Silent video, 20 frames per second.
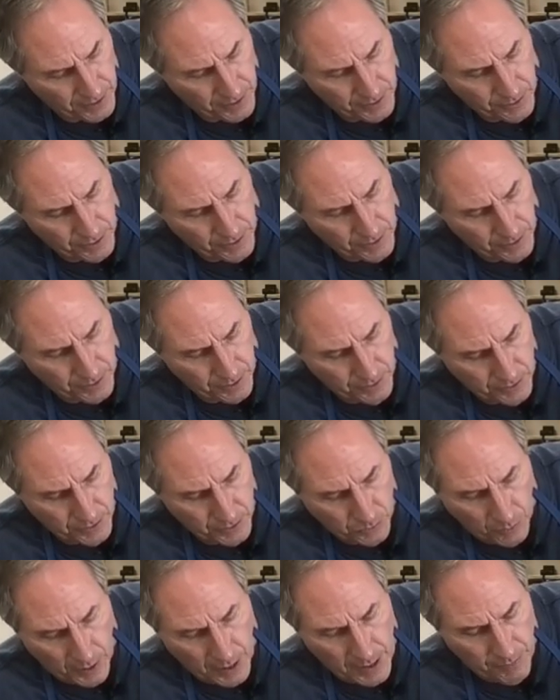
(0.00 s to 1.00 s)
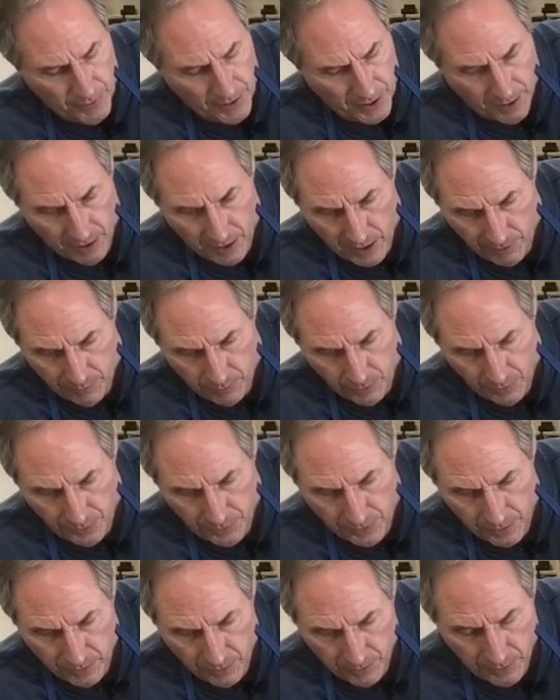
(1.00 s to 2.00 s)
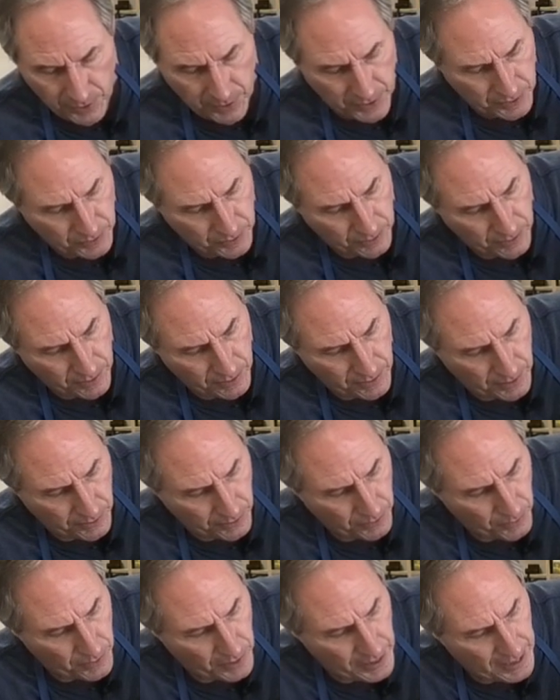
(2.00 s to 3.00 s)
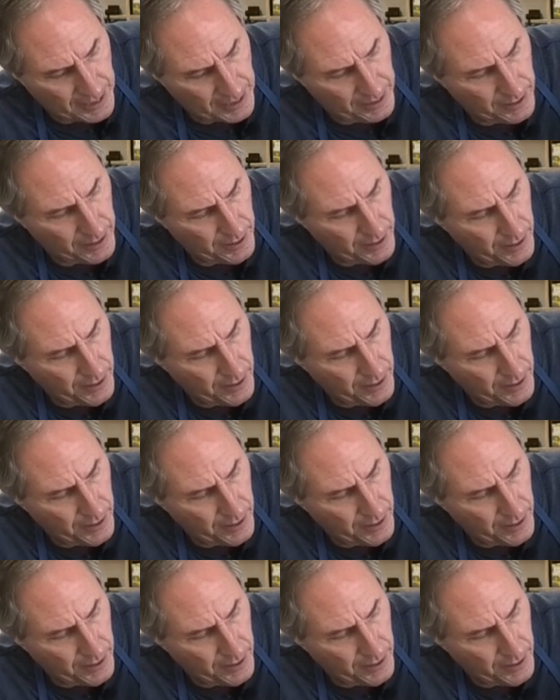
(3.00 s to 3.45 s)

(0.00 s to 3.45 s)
And you can, you can just wipe that off with either this or another rag.